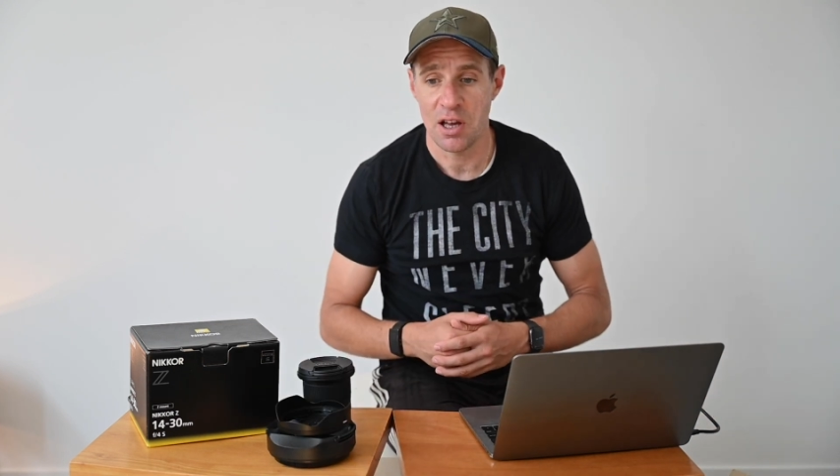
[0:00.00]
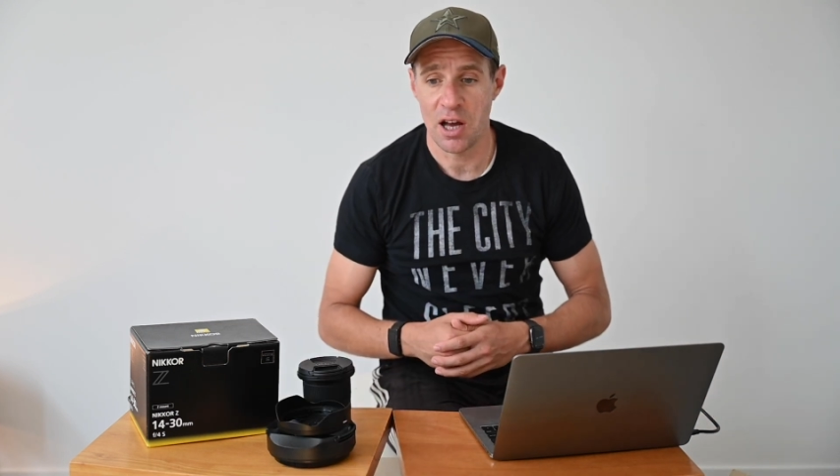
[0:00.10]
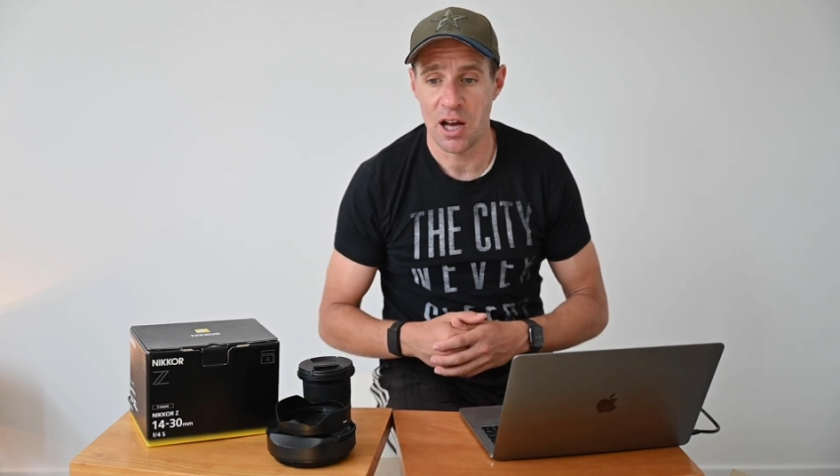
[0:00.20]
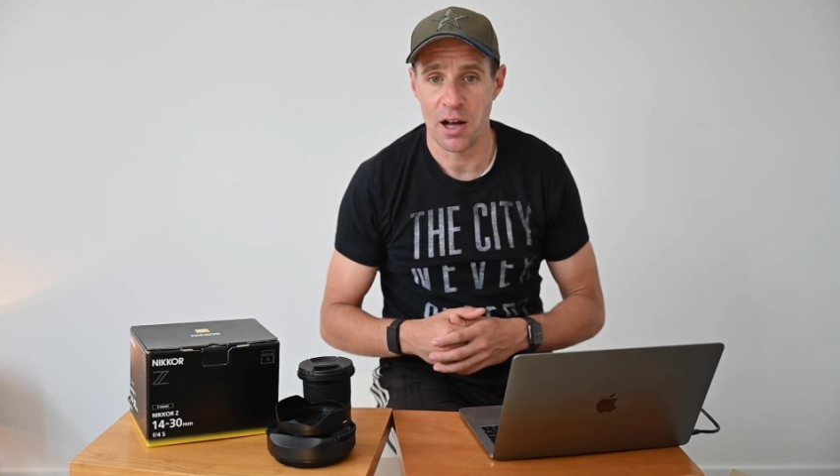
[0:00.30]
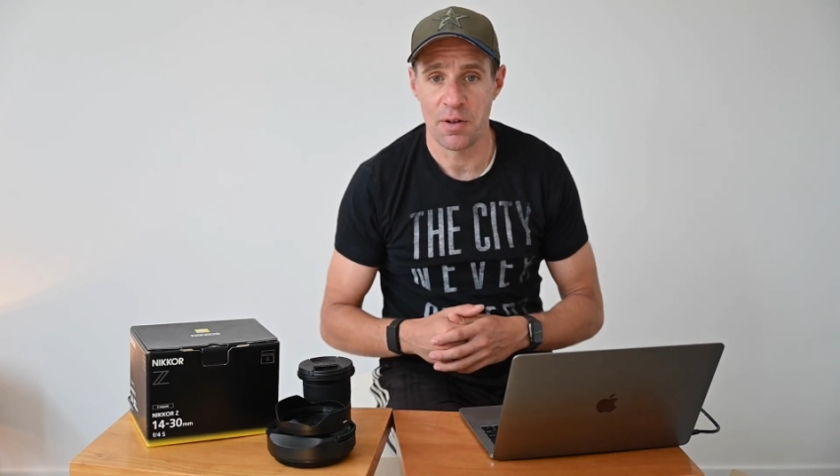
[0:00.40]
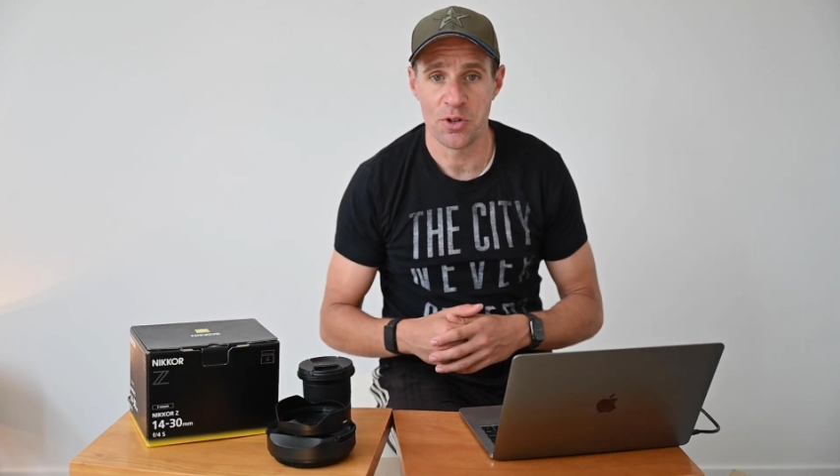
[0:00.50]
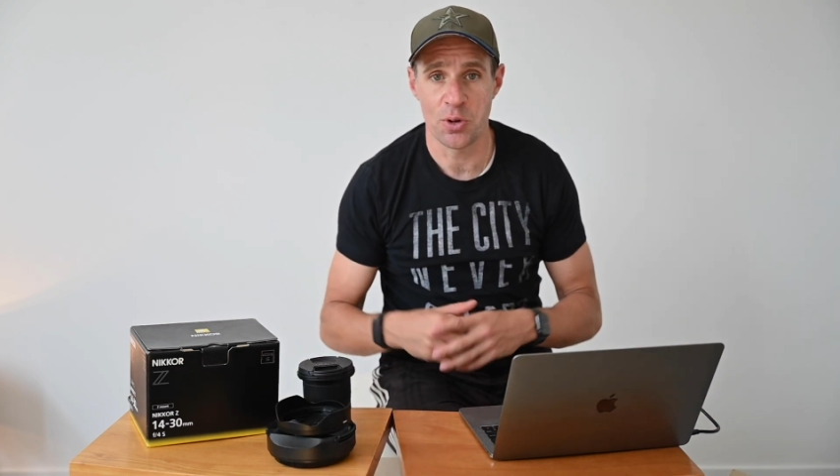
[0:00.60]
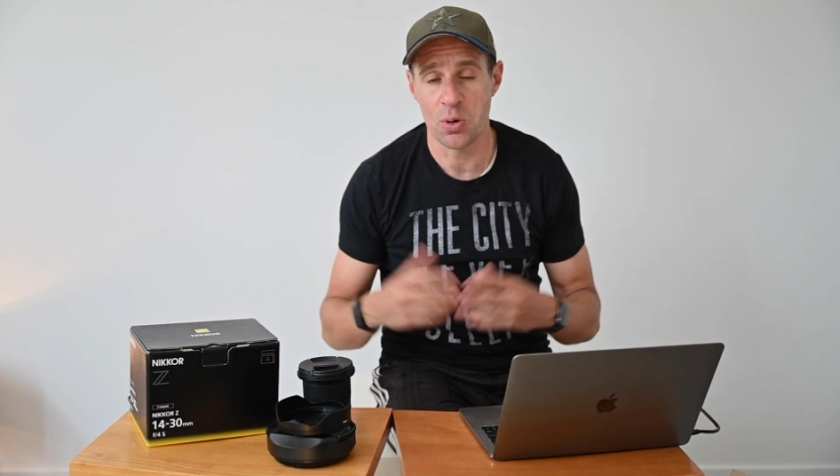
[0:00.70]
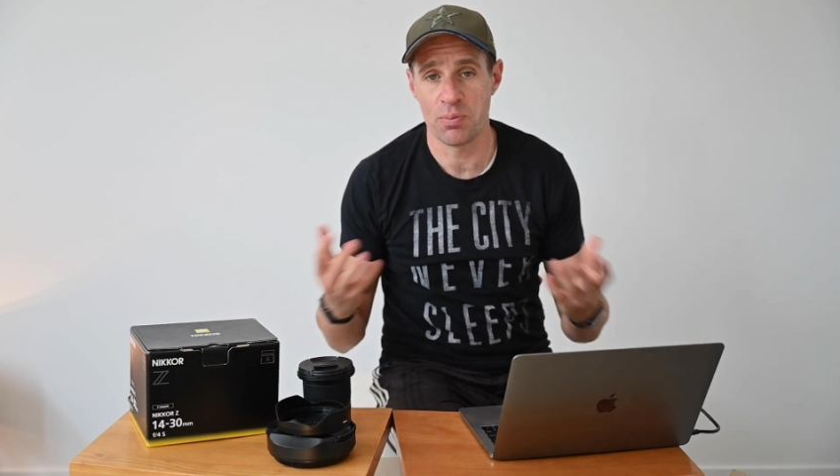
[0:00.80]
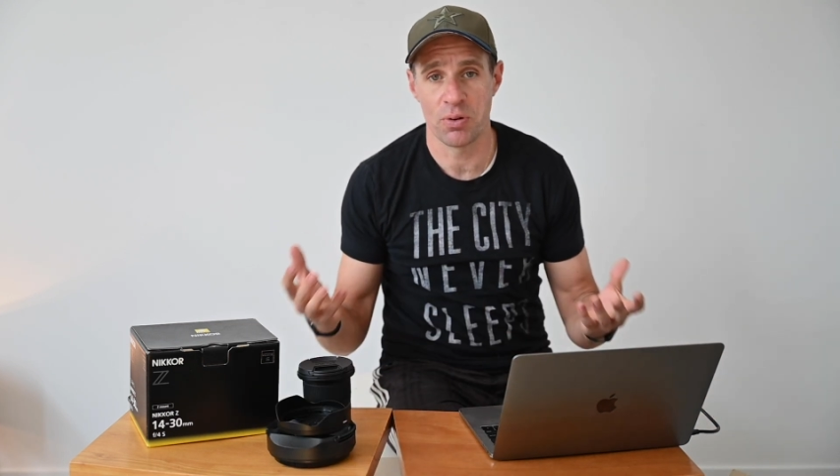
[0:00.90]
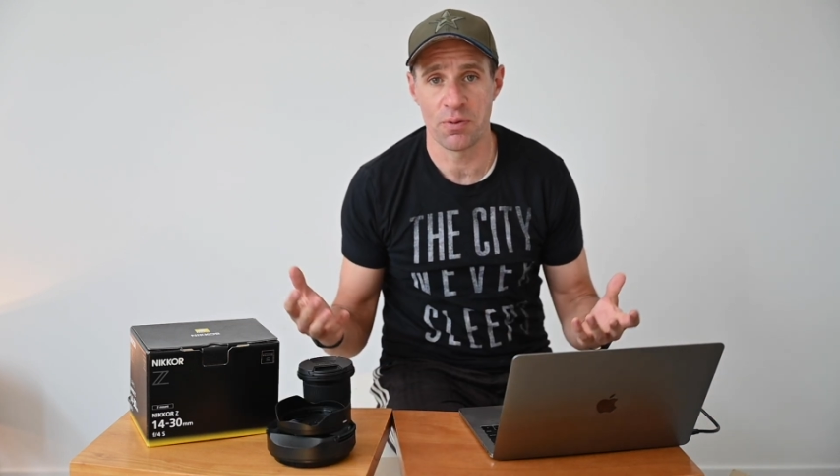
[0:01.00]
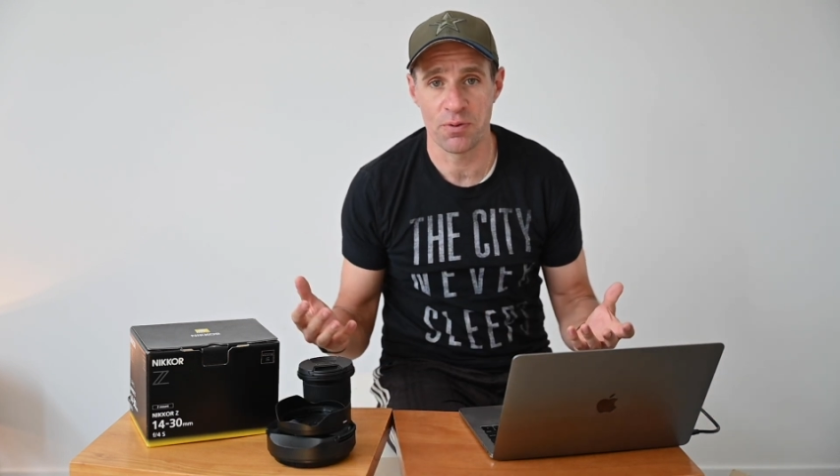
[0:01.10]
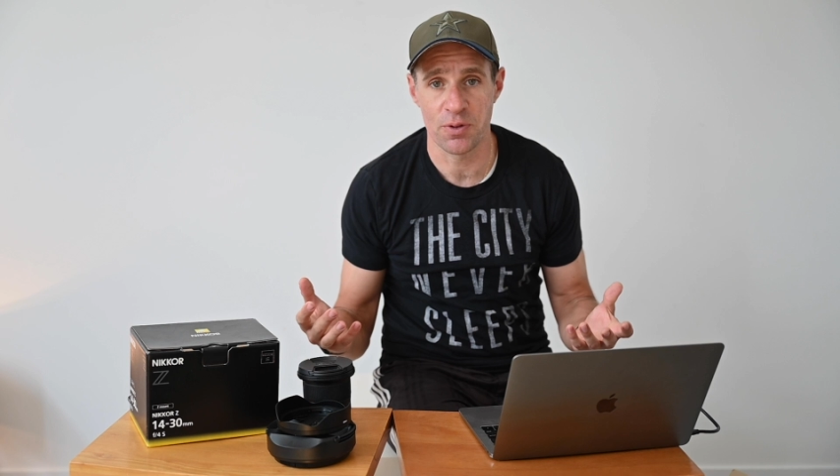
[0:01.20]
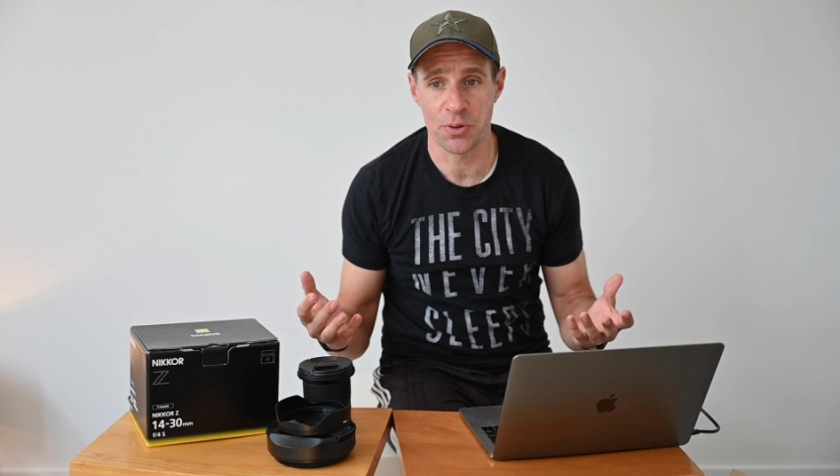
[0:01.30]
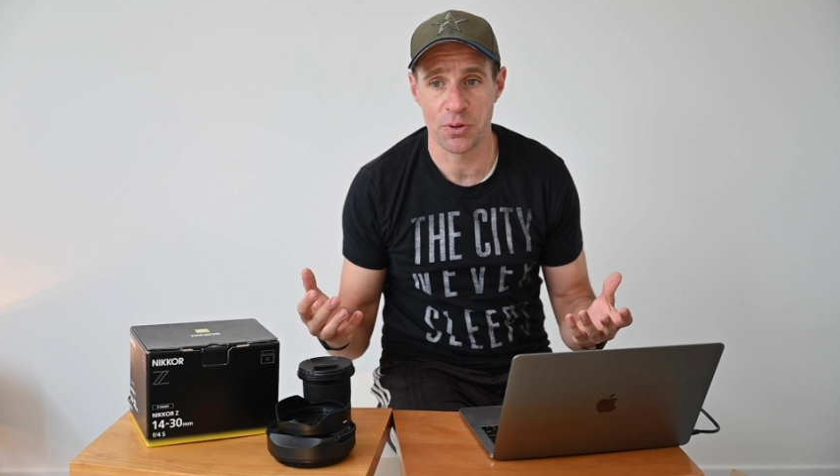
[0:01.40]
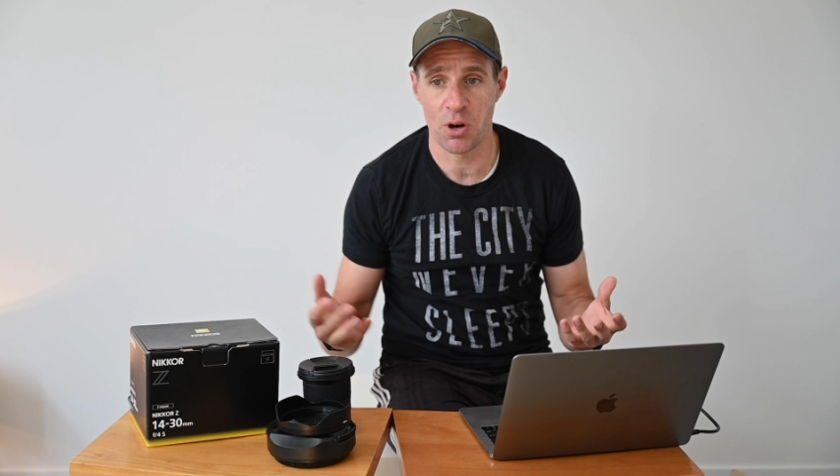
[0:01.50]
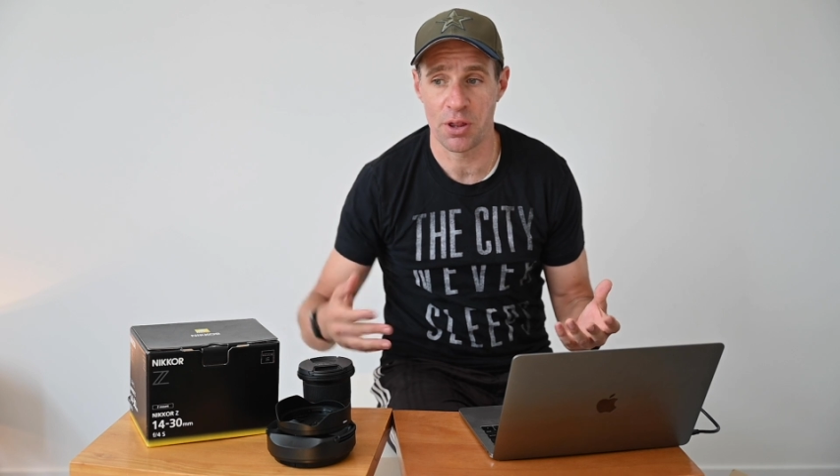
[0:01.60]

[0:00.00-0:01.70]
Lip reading: you couldn't put a filter